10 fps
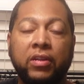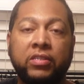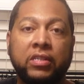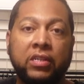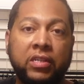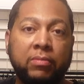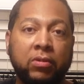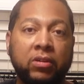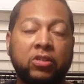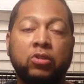into the deep
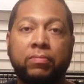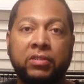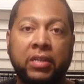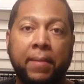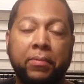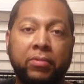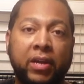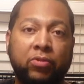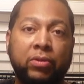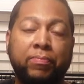learning super sample,
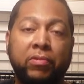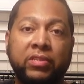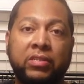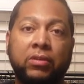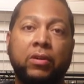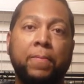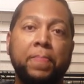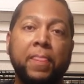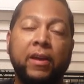that 3.0,